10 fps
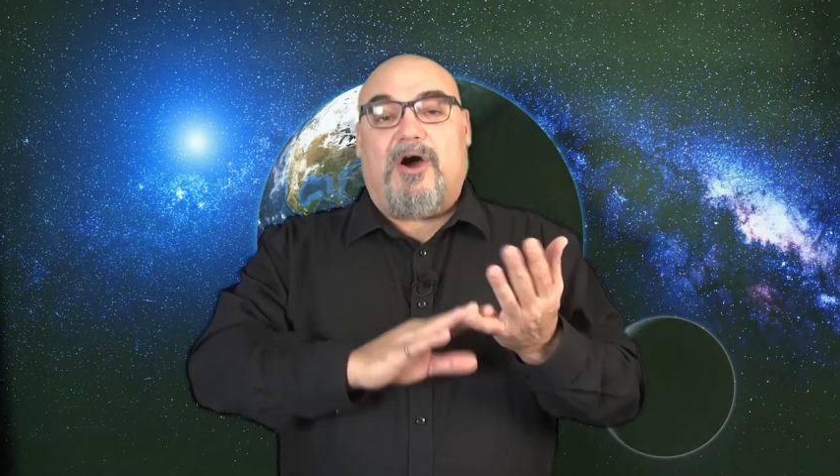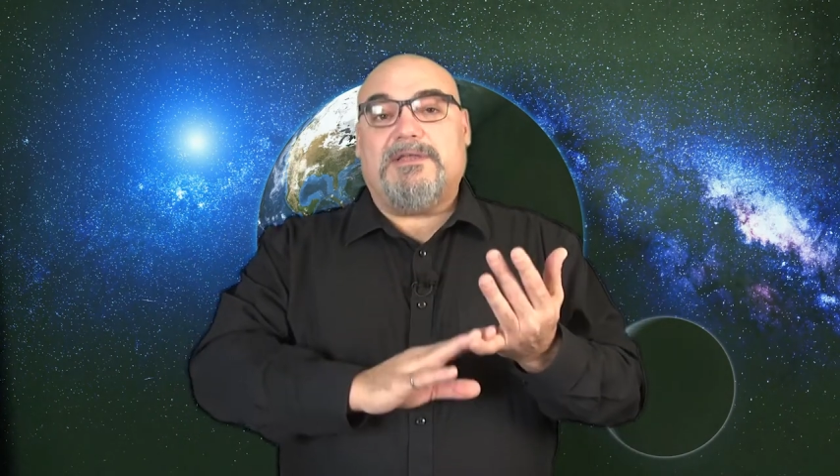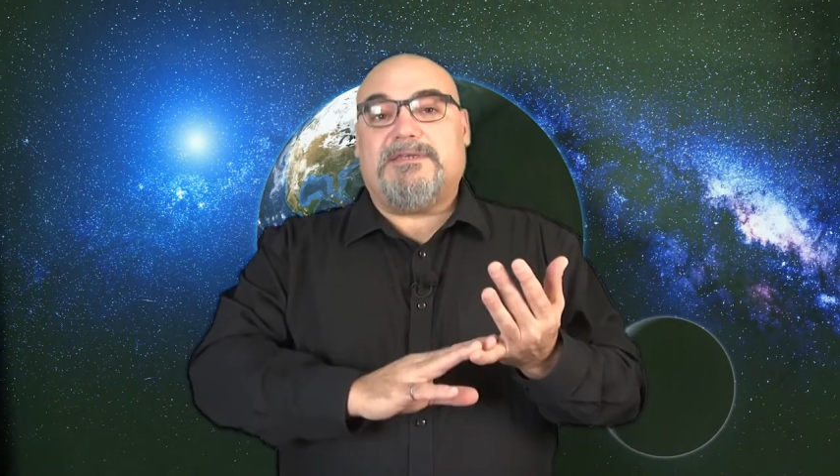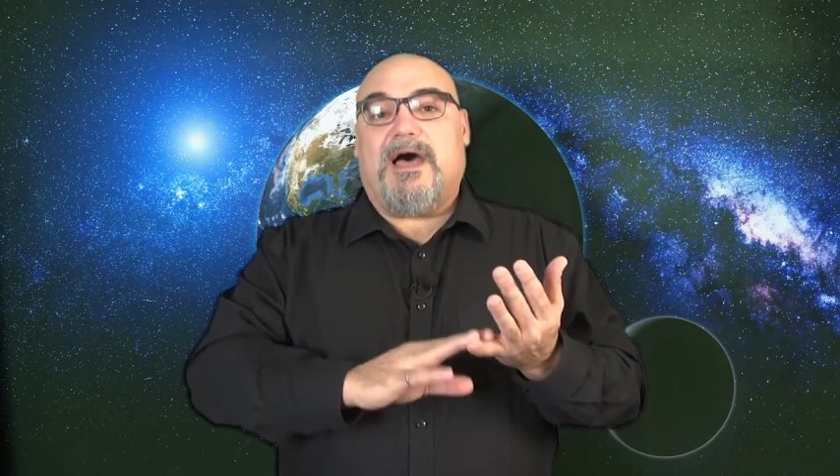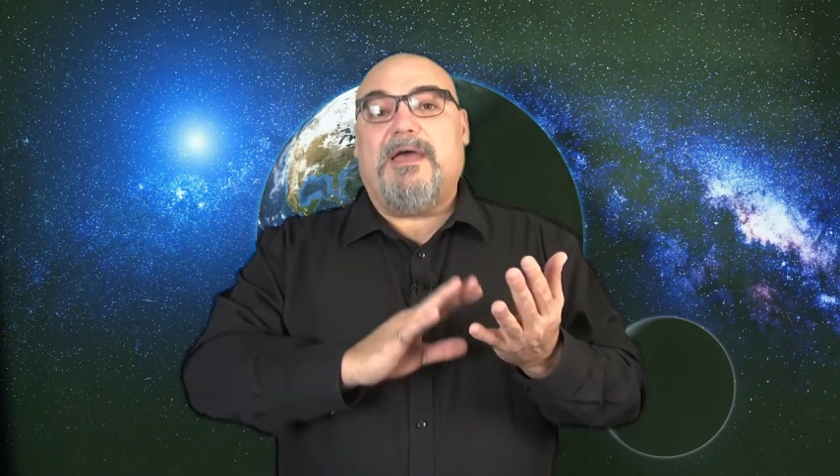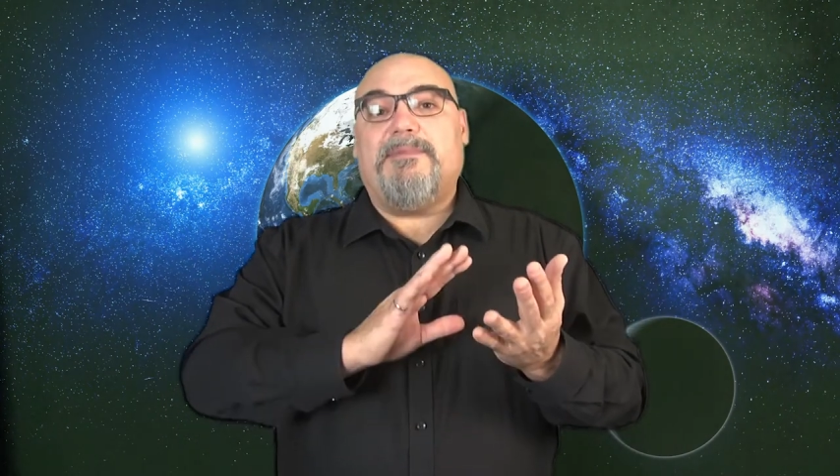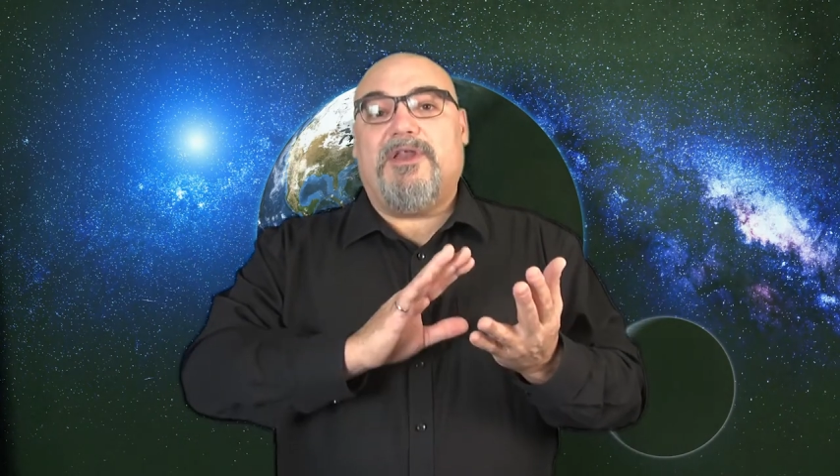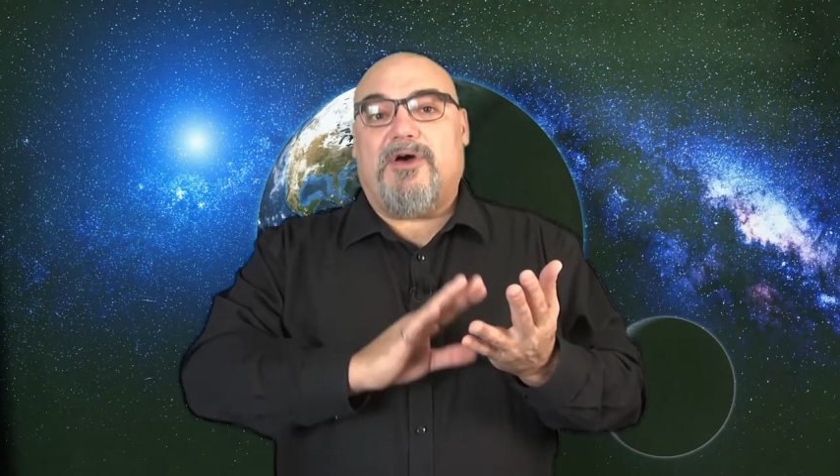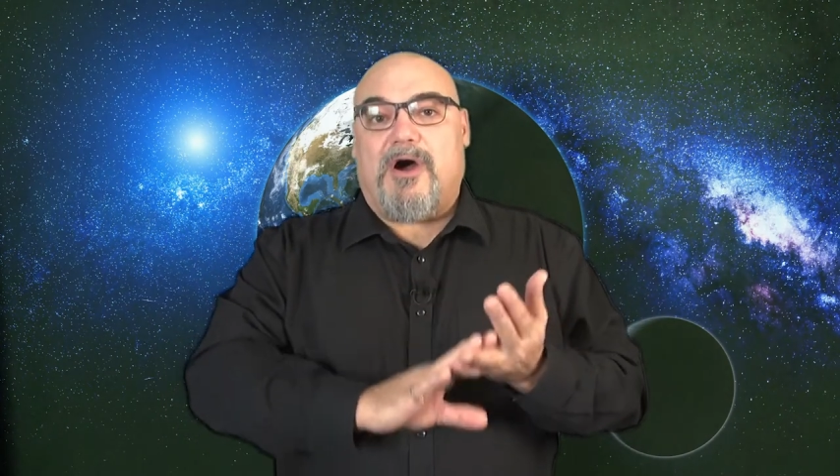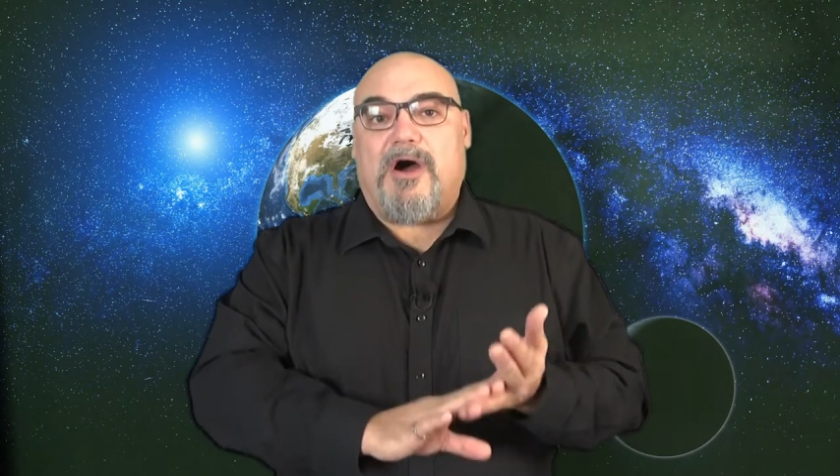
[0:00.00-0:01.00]
on time
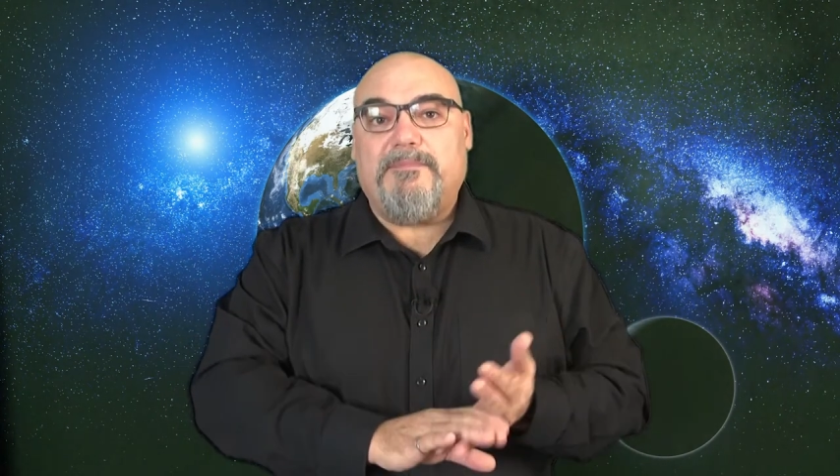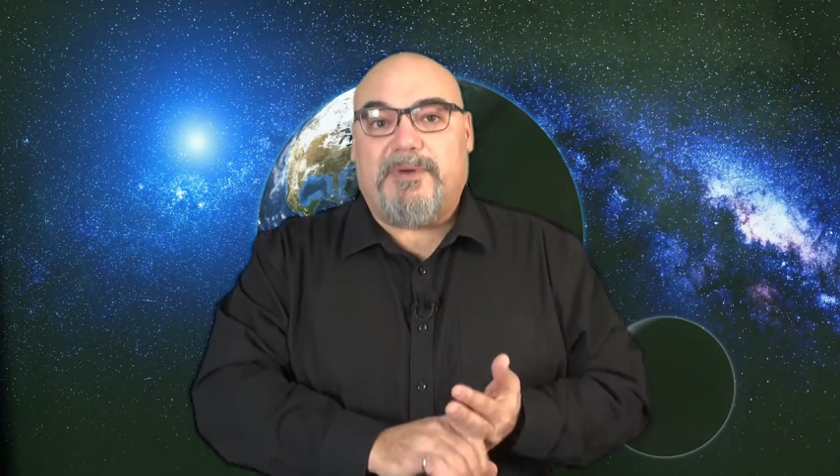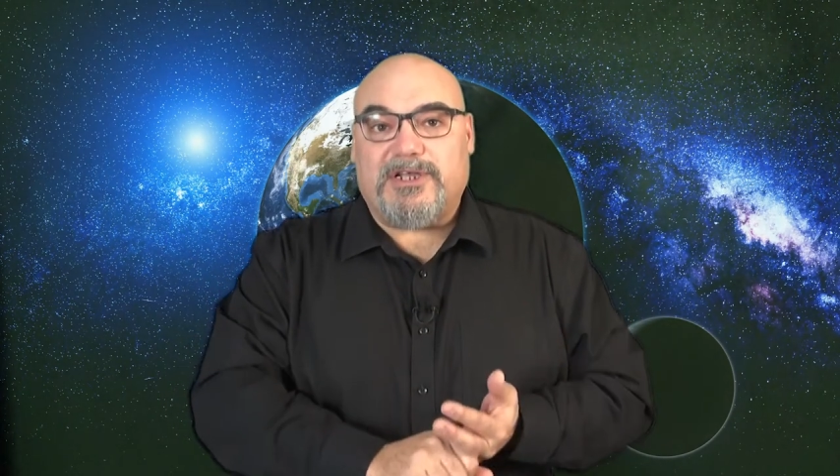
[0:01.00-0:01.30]
and on